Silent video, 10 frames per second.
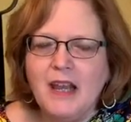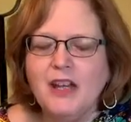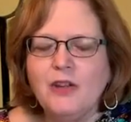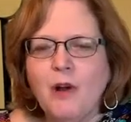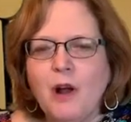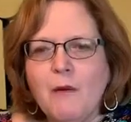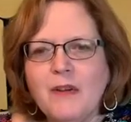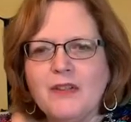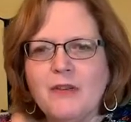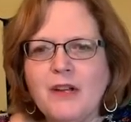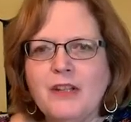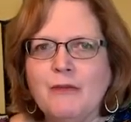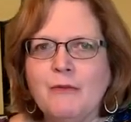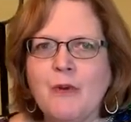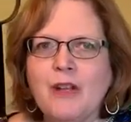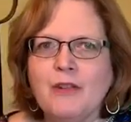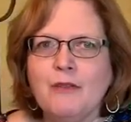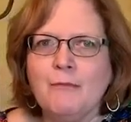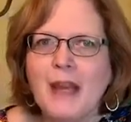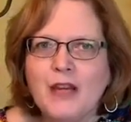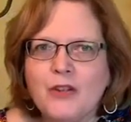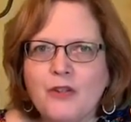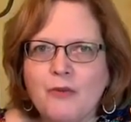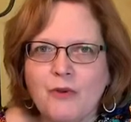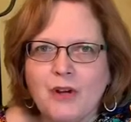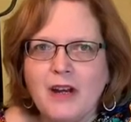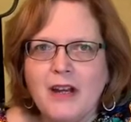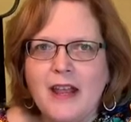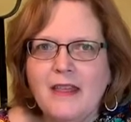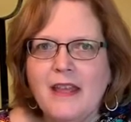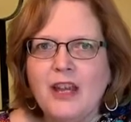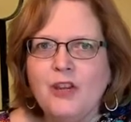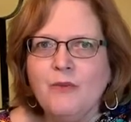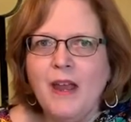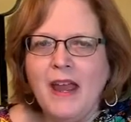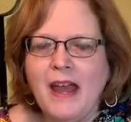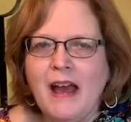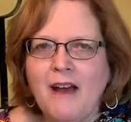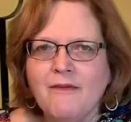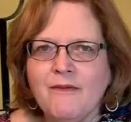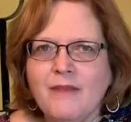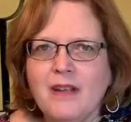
And you're always going to want to make sure that you have